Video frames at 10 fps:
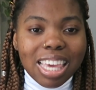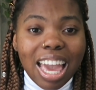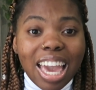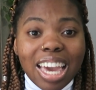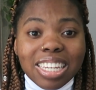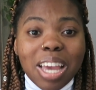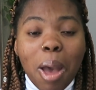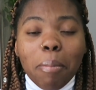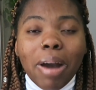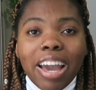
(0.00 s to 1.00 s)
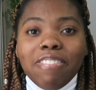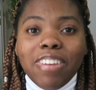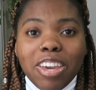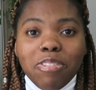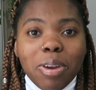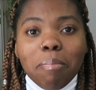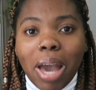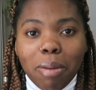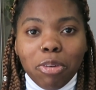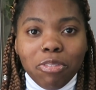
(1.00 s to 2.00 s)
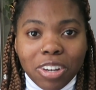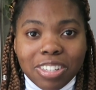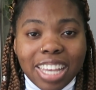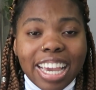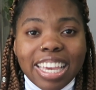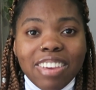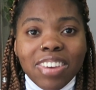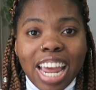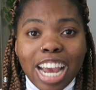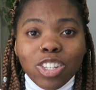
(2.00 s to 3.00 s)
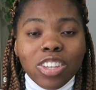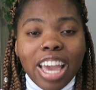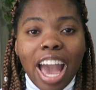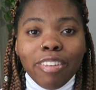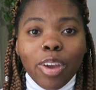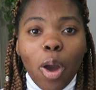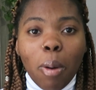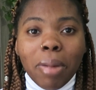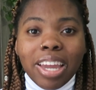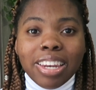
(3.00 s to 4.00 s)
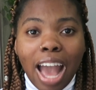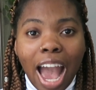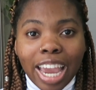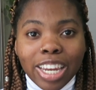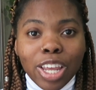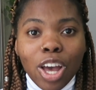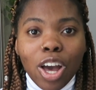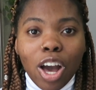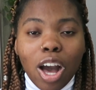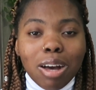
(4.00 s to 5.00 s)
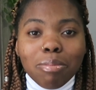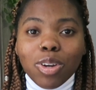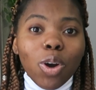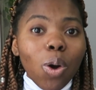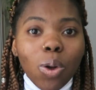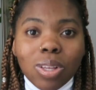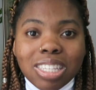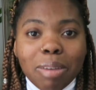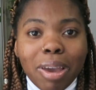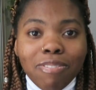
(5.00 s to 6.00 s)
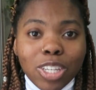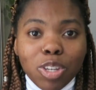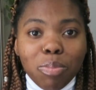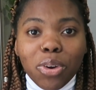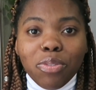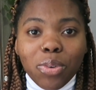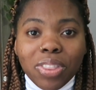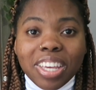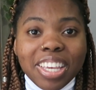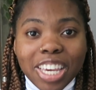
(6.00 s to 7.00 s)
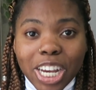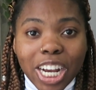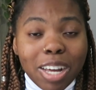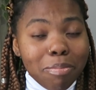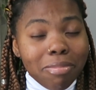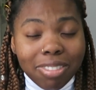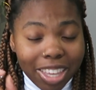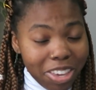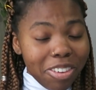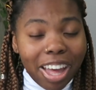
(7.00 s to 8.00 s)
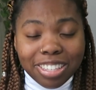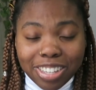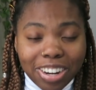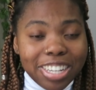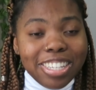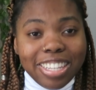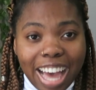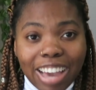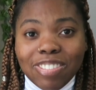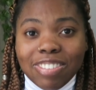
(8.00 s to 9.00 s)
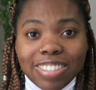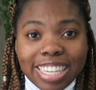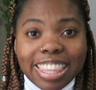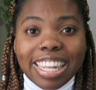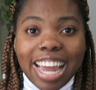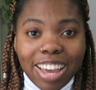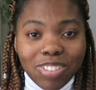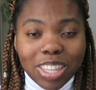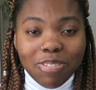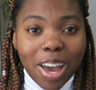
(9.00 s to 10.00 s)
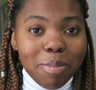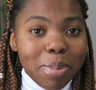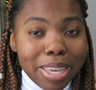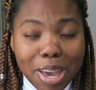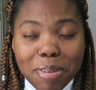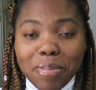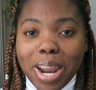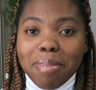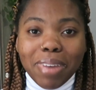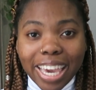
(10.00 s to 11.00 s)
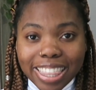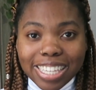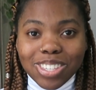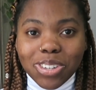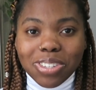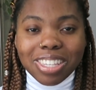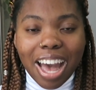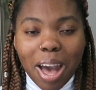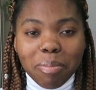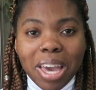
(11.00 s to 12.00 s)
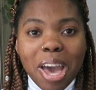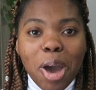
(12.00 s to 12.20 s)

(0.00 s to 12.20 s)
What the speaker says: And my favorite Bible verse, I even actually have it on my 9 goals and my vision board for the year that started July 15th at 9:55 p.m. when I made these goals up.